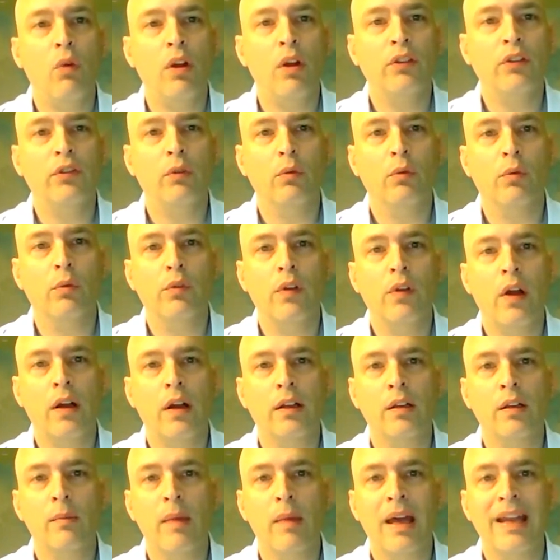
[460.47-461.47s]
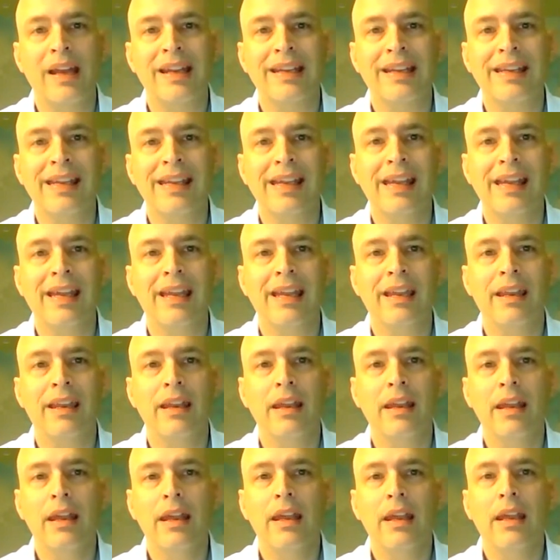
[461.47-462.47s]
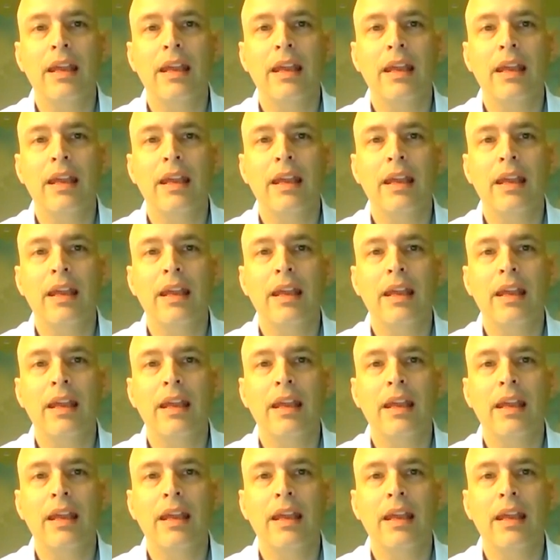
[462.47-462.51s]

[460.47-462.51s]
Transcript: watts that we're talking about, again,